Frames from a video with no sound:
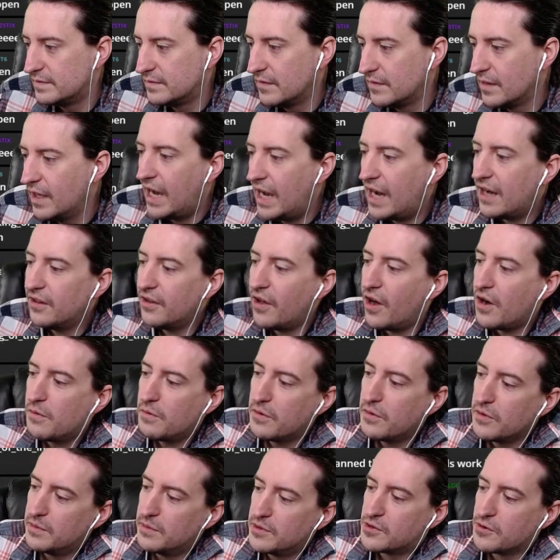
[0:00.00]
How long will
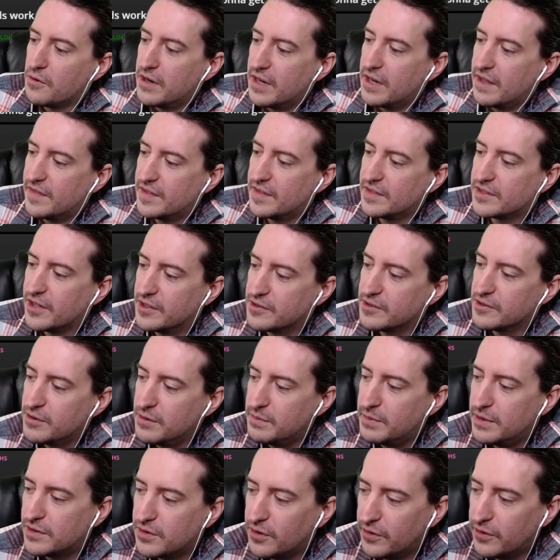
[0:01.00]
the majority of this country
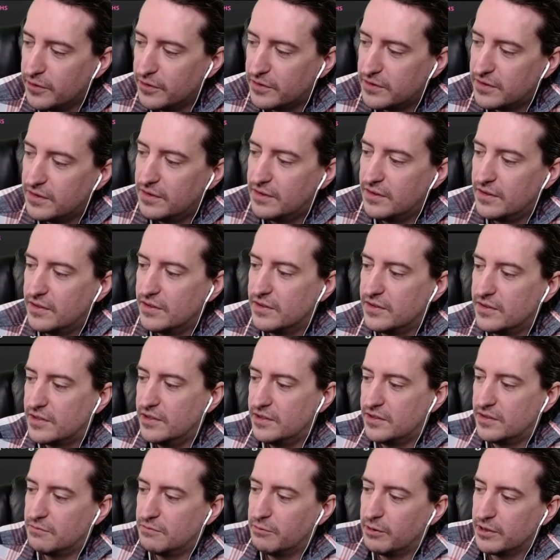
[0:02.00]
be told
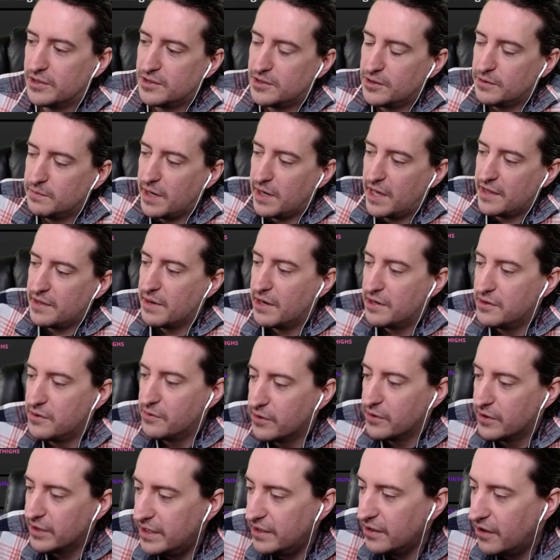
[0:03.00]
what to do by the
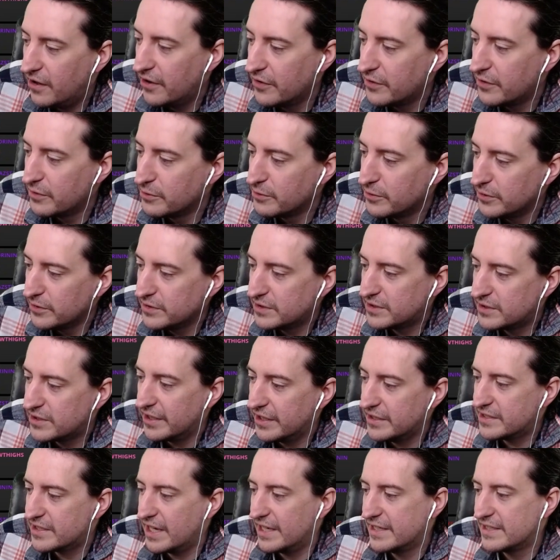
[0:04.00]
minority? Are the rules
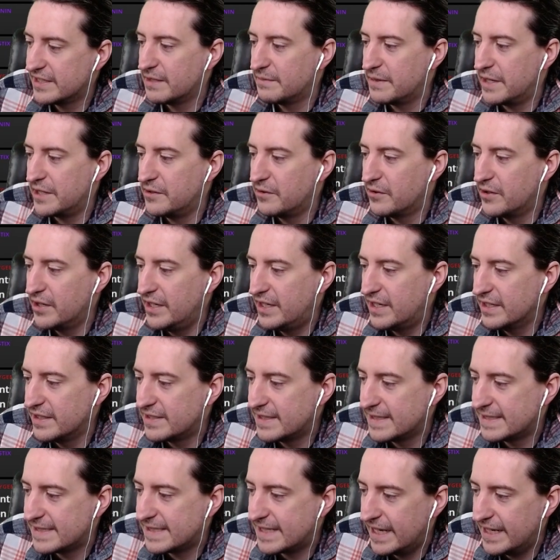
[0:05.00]
such as the minority can
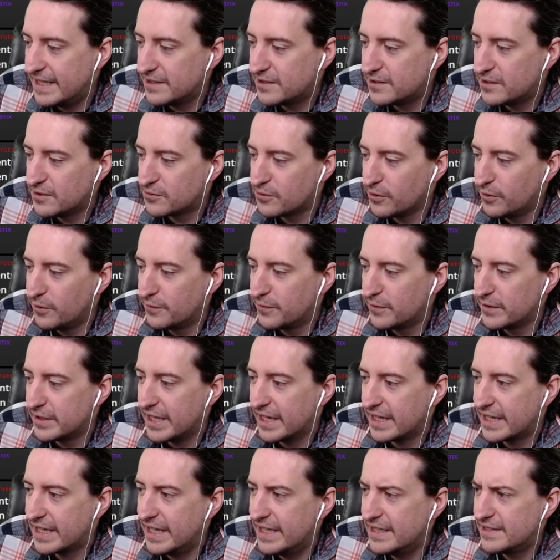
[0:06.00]
sustain its control for
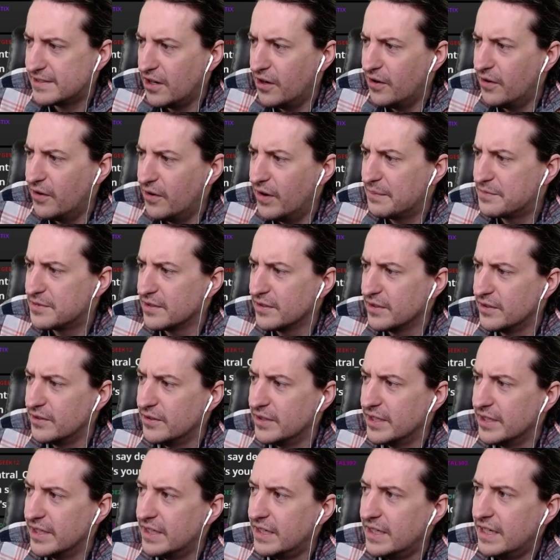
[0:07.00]
decades? Oh,
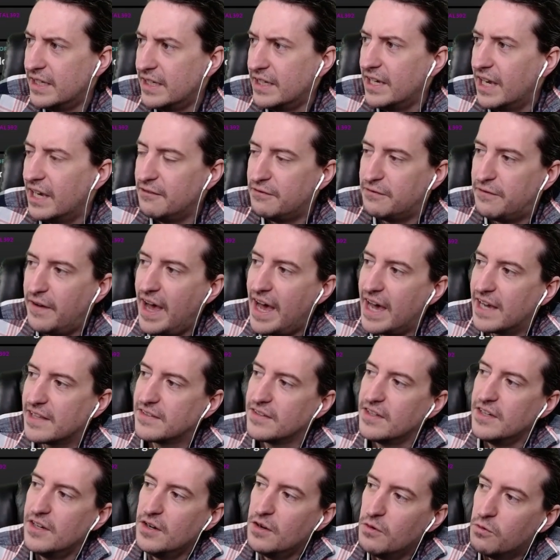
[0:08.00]
absolutely. In fact,
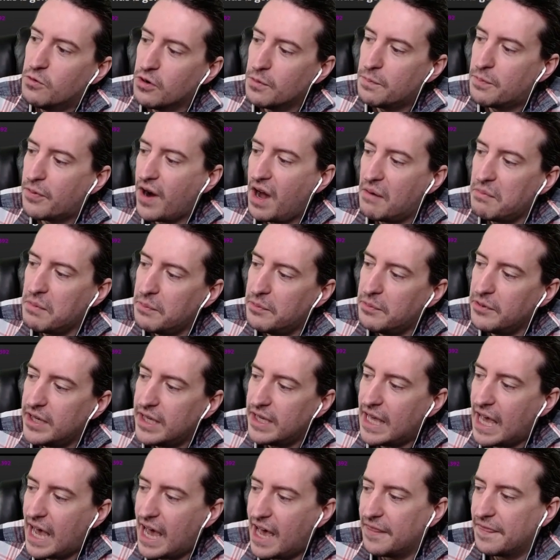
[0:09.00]
we're probably
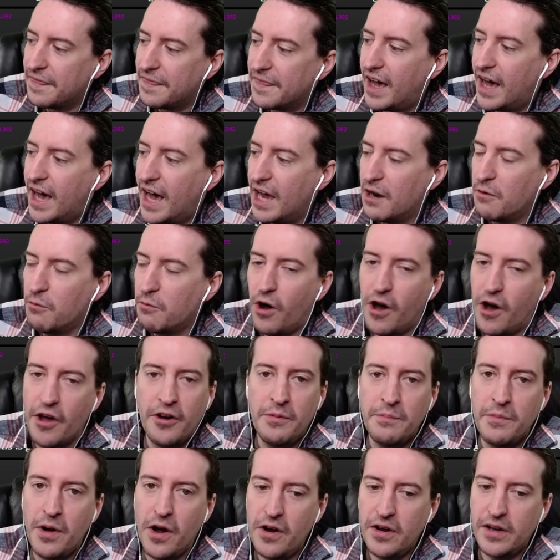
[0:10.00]
at the high water
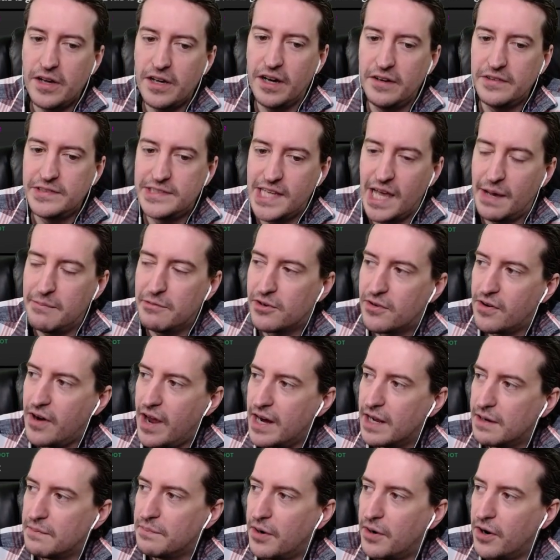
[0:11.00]
mark of
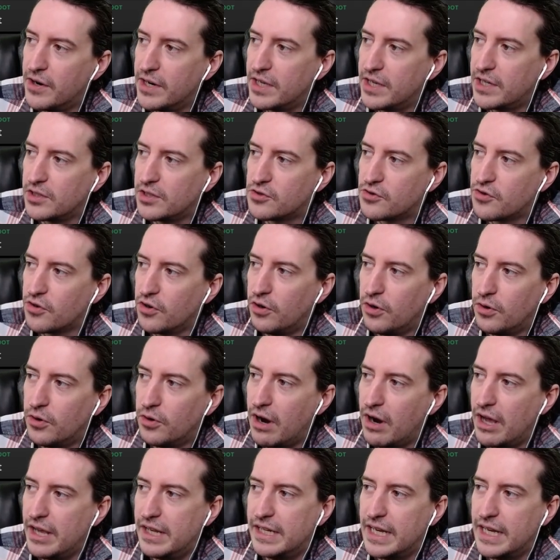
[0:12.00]
Democratic Party control
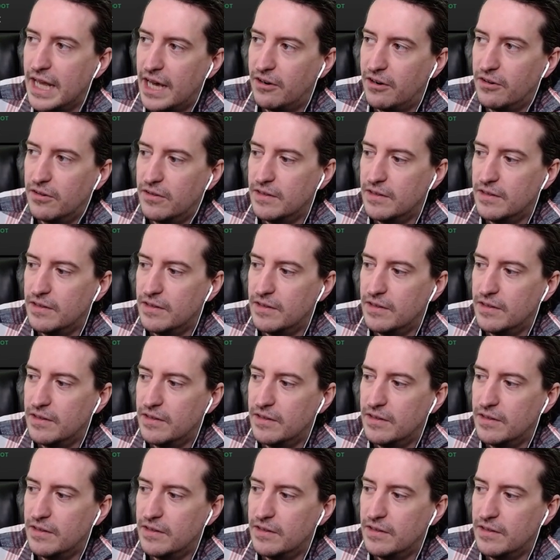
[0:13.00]
right now.